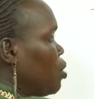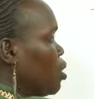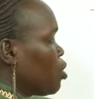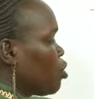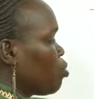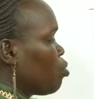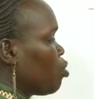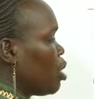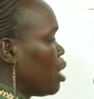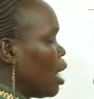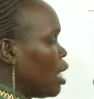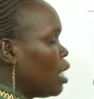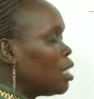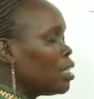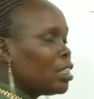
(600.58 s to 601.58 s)
which is more than
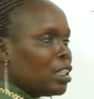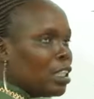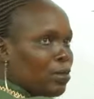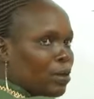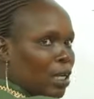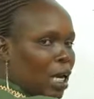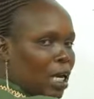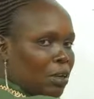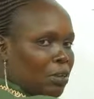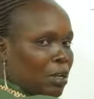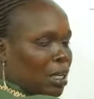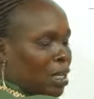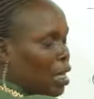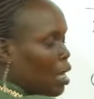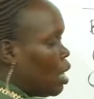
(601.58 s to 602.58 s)
700,
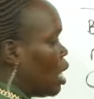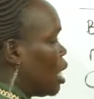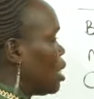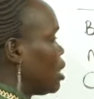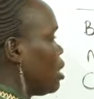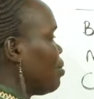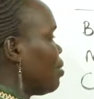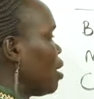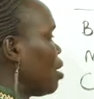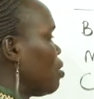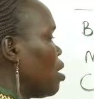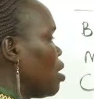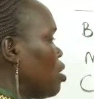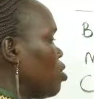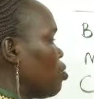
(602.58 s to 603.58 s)
and
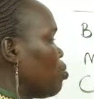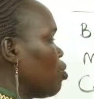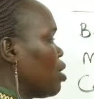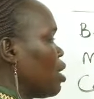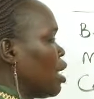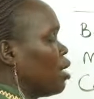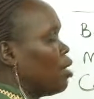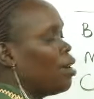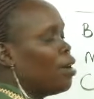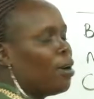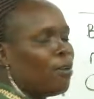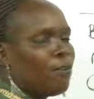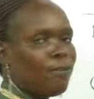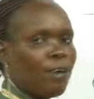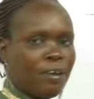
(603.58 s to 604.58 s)
700 is more than
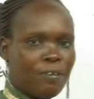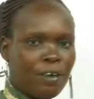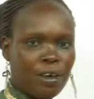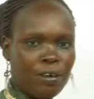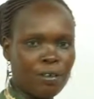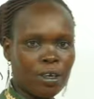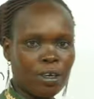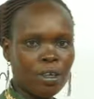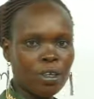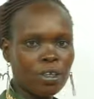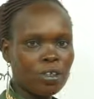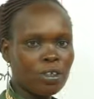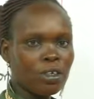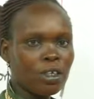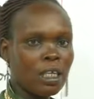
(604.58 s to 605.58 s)
500.
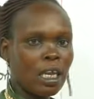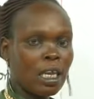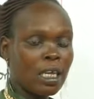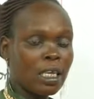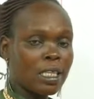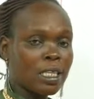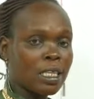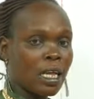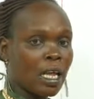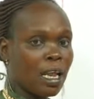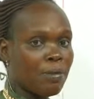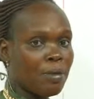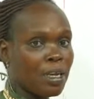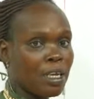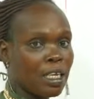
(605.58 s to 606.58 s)
So the least
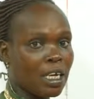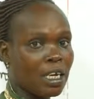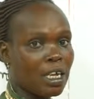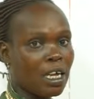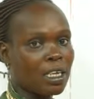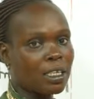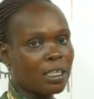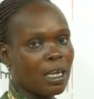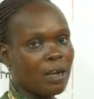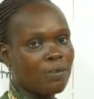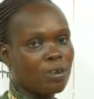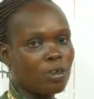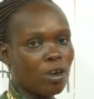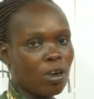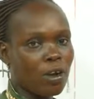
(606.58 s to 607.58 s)
element here that is
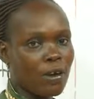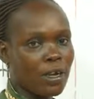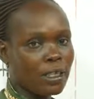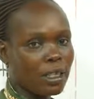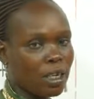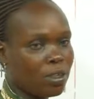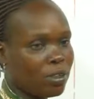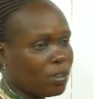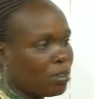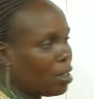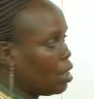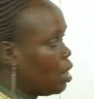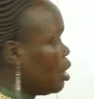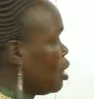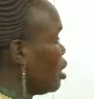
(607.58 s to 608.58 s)
having the lowest
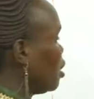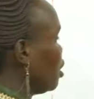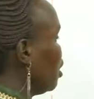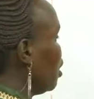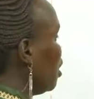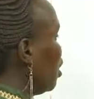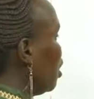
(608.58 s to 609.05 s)
ionization energy